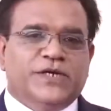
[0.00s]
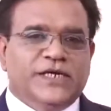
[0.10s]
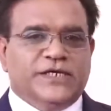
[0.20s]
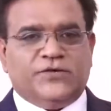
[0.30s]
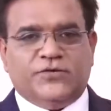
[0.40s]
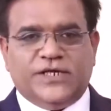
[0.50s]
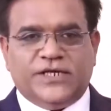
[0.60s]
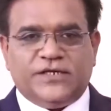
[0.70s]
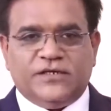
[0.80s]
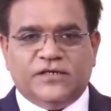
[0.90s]
begun
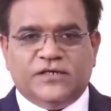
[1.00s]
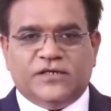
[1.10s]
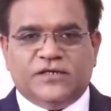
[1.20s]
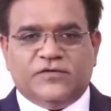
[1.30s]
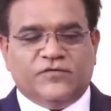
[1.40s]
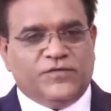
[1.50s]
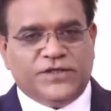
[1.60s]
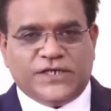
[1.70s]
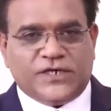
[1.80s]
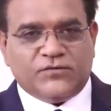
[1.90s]
today
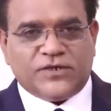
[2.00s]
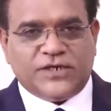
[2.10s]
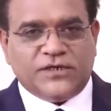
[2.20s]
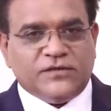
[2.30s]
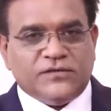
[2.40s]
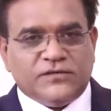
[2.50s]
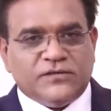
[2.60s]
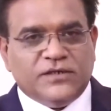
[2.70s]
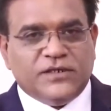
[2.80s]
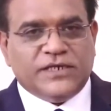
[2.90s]
with accounting.
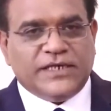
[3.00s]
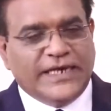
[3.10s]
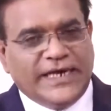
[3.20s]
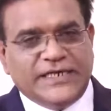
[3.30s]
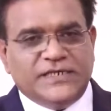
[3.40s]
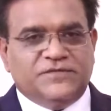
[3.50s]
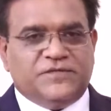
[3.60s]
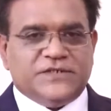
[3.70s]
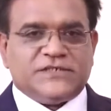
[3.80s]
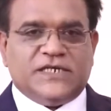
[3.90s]
And in the
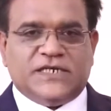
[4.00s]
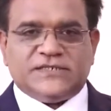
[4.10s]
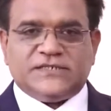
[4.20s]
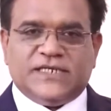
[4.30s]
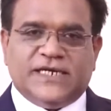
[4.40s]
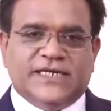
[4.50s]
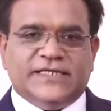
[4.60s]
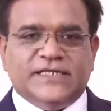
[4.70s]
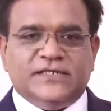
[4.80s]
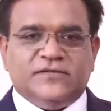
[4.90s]
first class, I
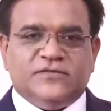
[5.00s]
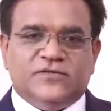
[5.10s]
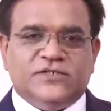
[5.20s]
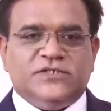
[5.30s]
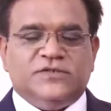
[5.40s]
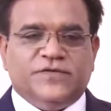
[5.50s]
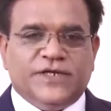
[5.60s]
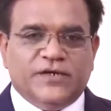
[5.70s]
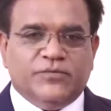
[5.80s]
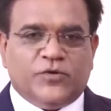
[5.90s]
think this is
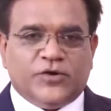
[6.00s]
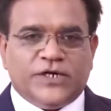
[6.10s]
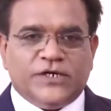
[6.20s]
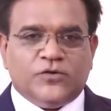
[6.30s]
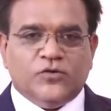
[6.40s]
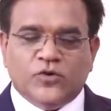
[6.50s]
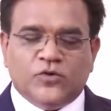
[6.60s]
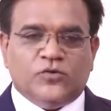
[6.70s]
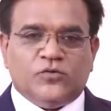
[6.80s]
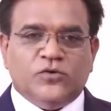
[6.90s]
very important to
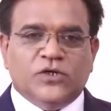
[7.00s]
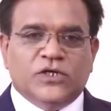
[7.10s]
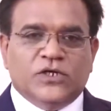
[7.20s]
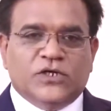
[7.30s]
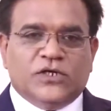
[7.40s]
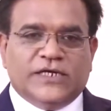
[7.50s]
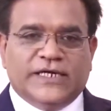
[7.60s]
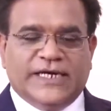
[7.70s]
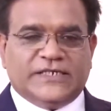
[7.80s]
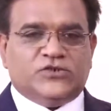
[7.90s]
know
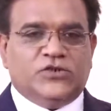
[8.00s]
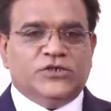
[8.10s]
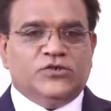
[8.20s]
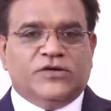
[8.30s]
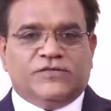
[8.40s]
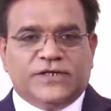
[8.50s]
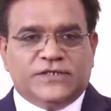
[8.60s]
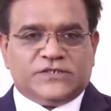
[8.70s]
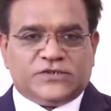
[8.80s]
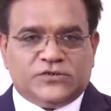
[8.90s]
actually you have
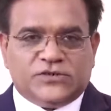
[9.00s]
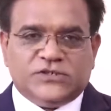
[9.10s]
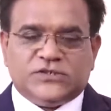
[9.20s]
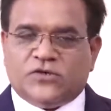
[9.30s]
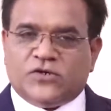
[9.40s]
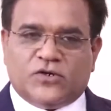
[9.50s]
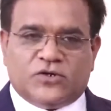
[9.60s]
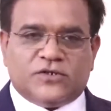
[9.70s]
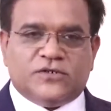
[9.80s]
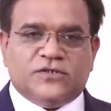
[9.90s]
understood this or
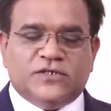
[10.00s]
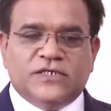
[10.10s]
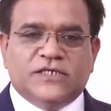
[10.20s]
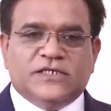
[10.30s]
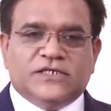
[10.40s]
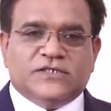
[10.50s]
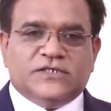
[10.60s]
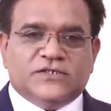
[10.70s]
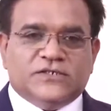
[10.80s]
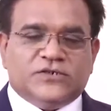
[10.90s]
not.
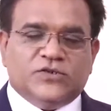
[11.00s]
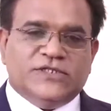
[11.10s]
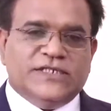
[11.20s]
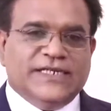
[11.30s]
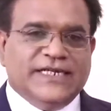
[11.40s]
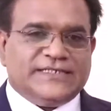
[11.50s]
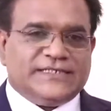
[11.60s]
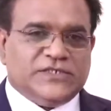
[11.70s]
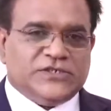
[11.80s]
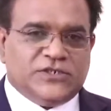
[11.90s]
So in the next
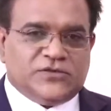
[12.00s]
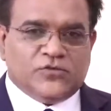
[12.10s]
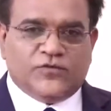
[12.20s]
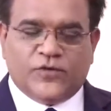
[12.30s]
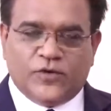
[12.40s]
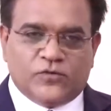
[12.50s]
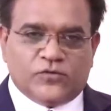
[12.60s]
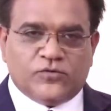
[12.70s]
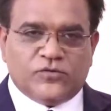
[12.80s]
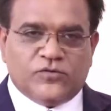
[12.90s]
session to follow,